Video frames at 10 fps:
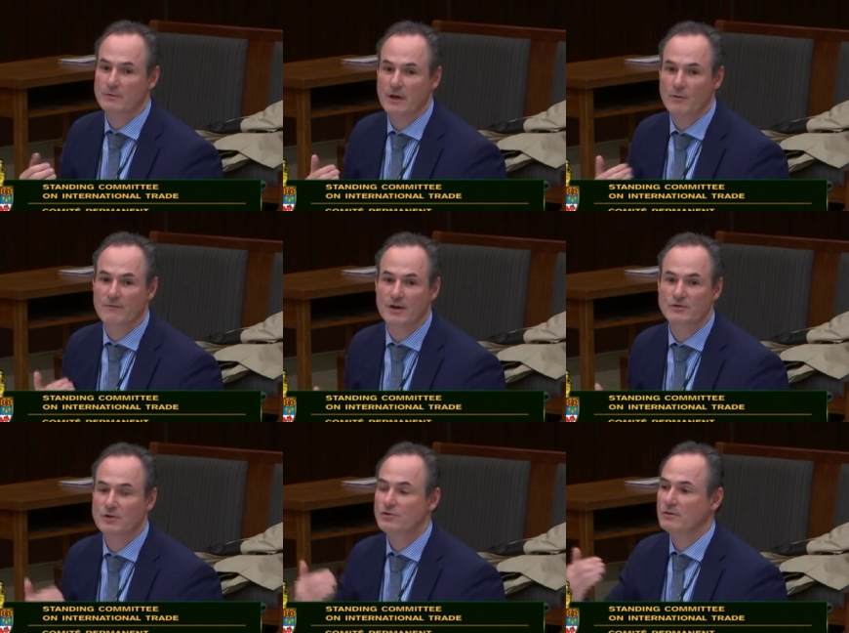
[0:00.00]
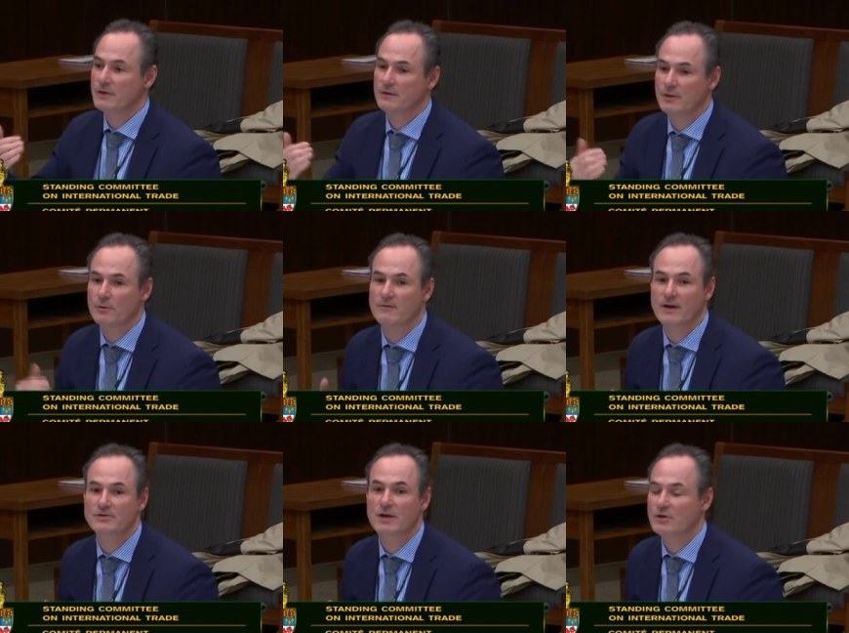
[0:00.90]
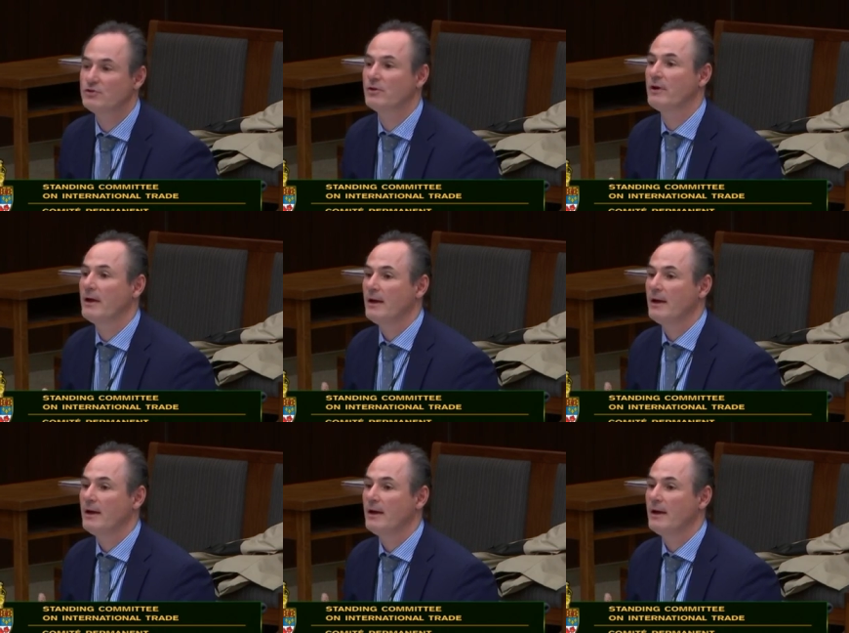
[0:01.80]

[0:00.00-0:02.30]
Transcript: invest this year, then they don't invest next year.